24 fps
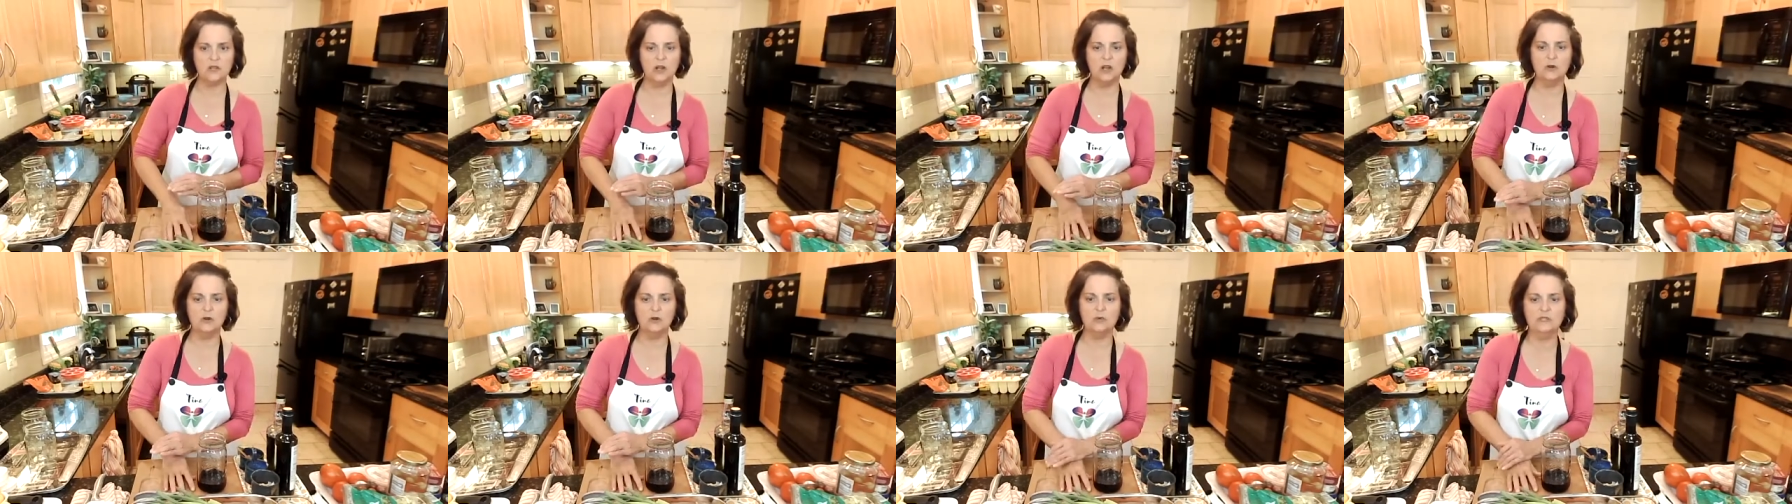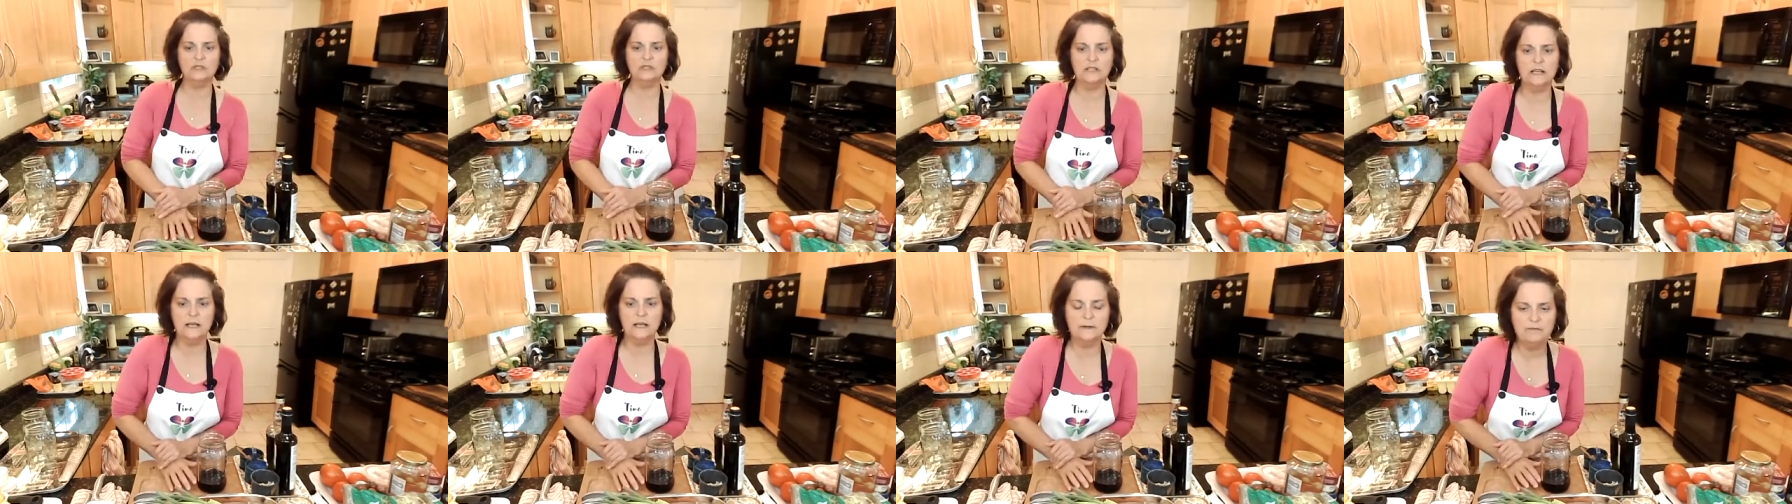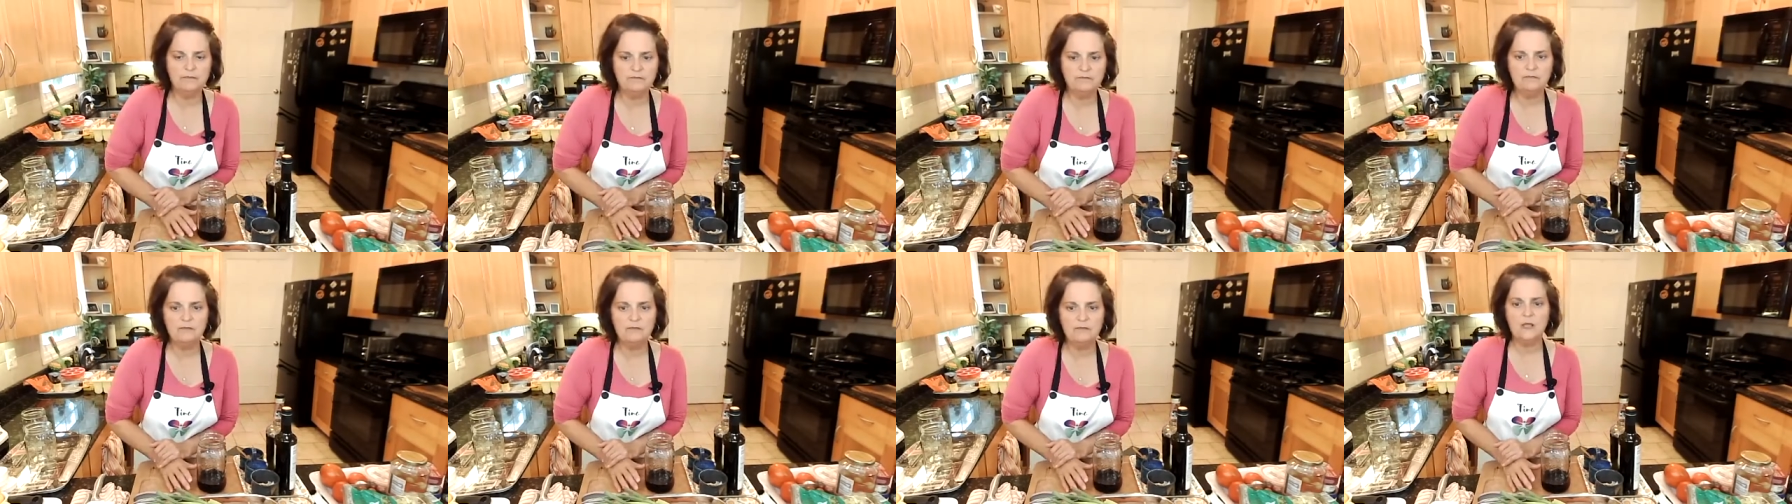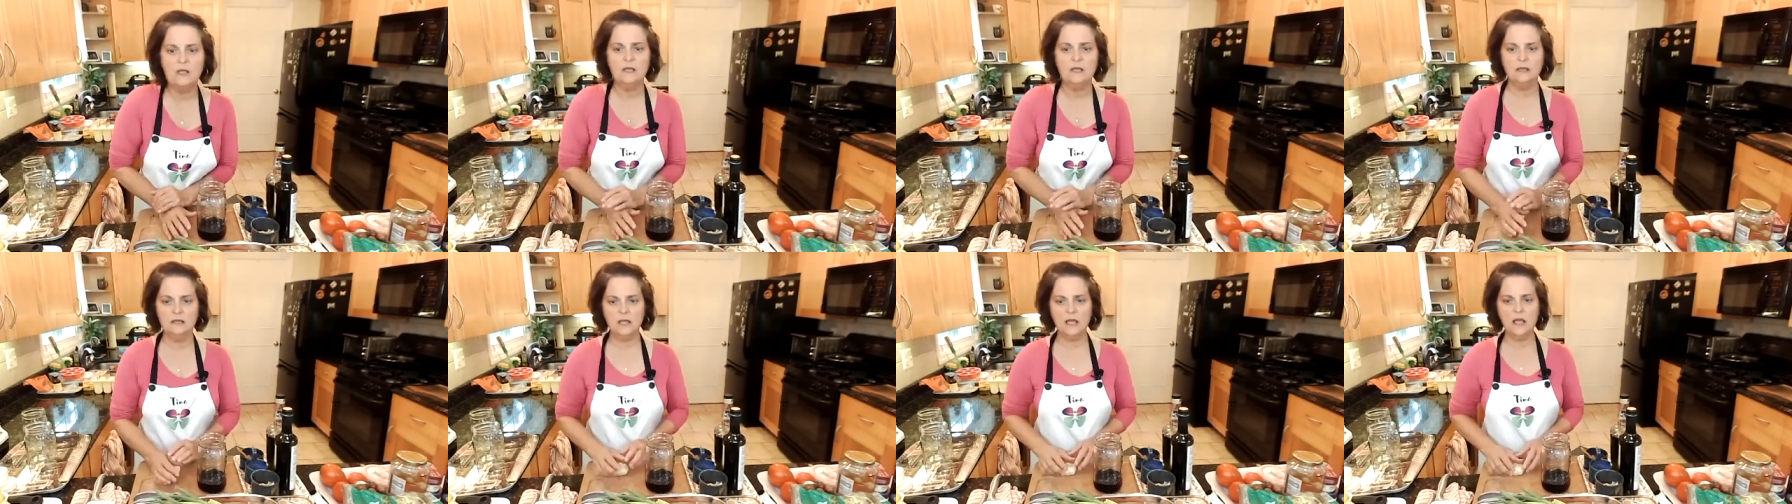are with that.
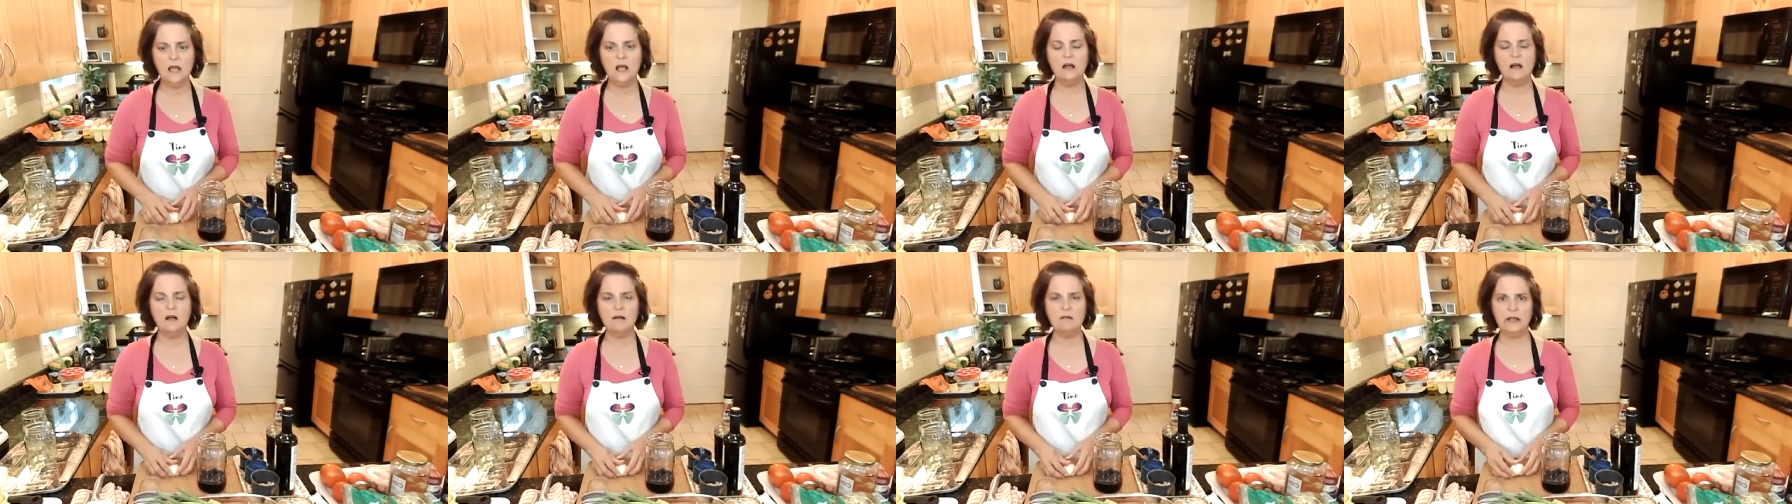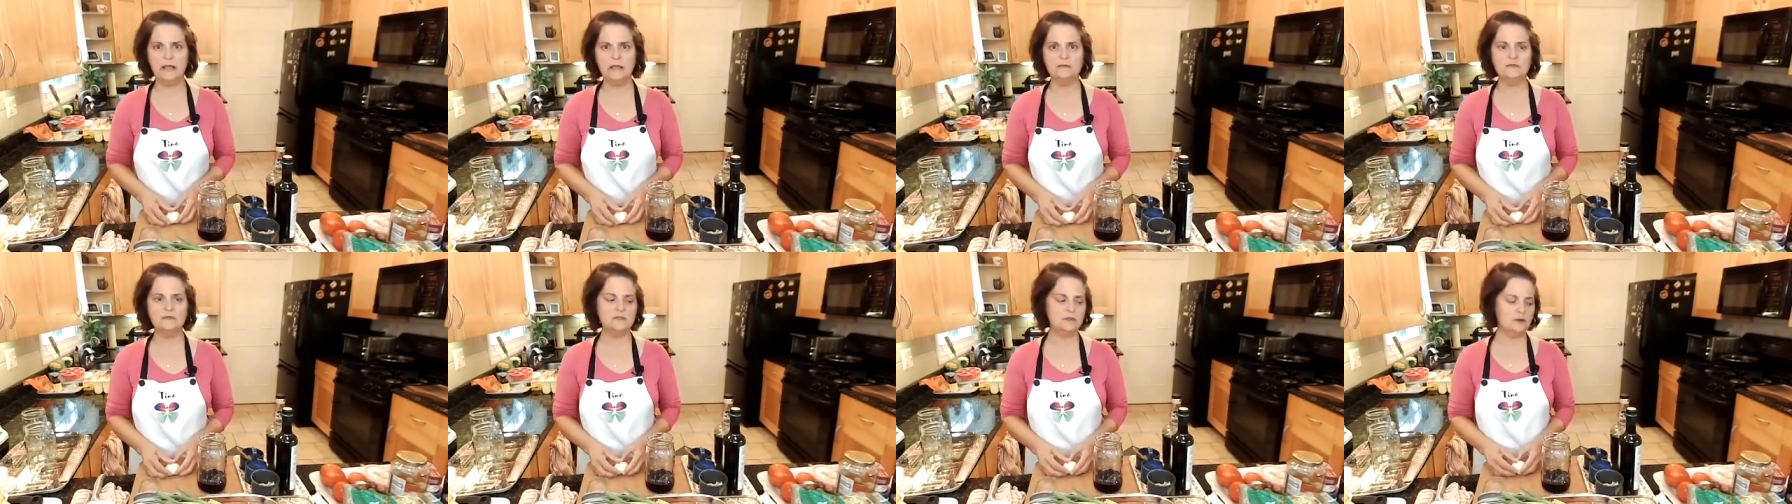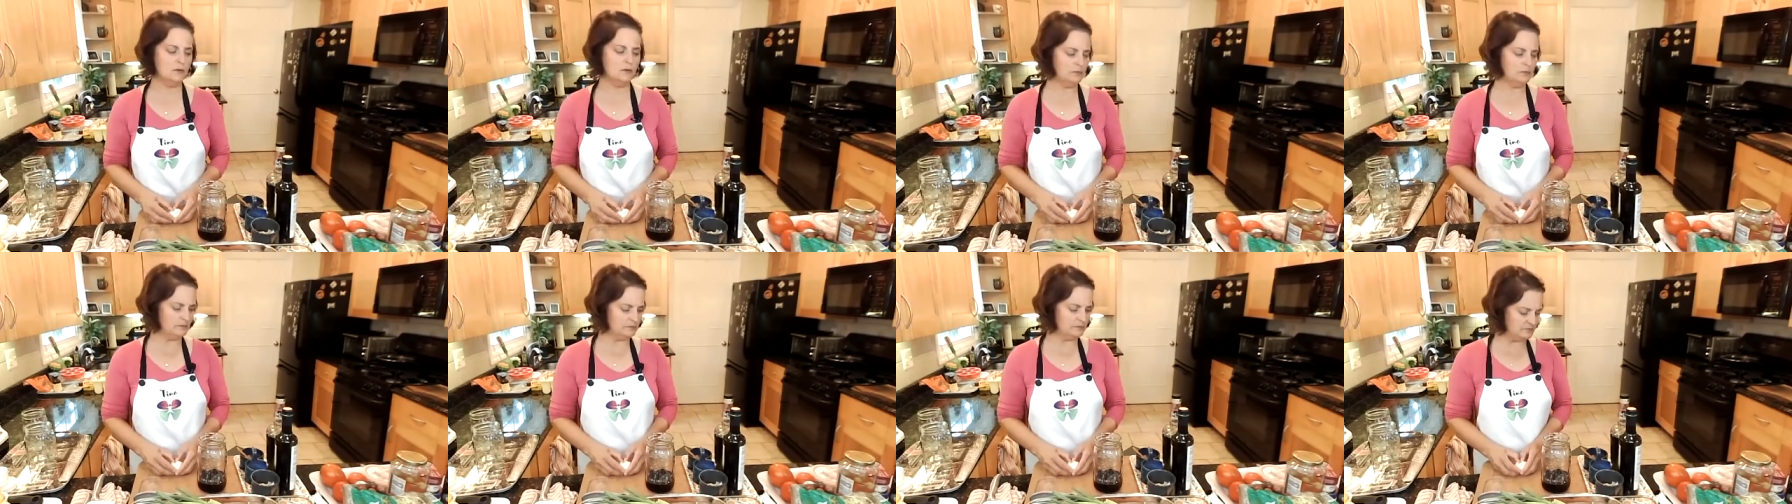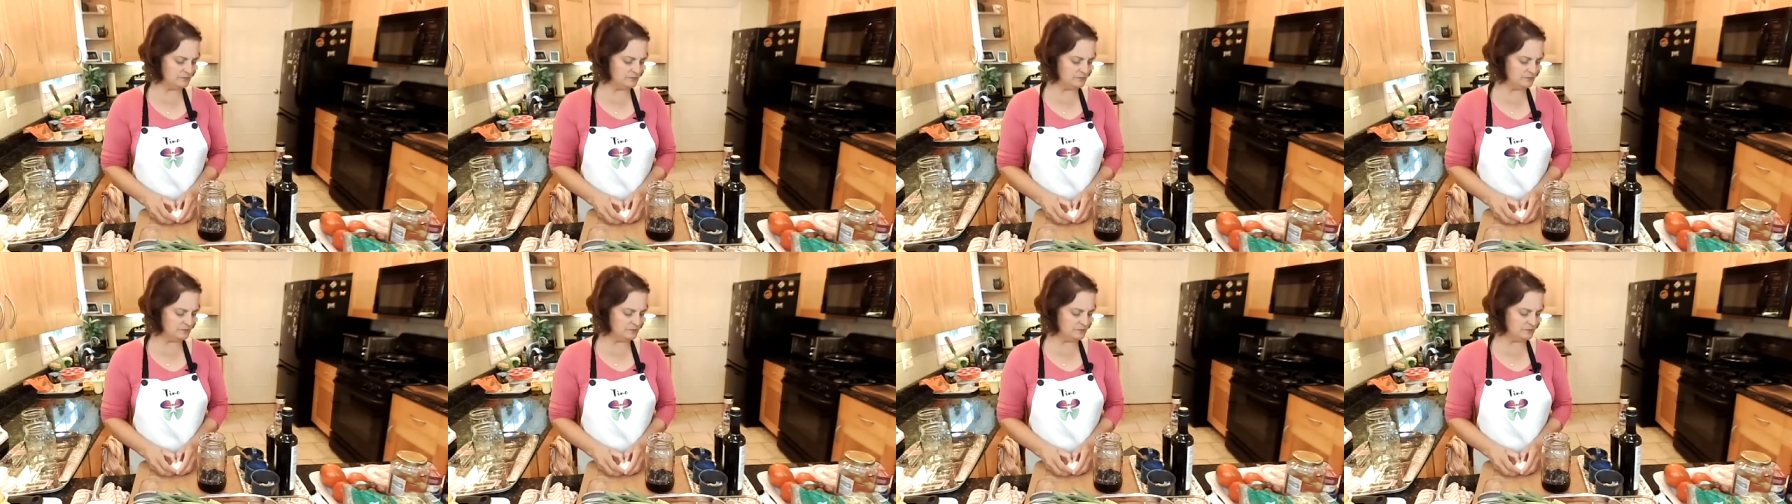Yeah. Okay. So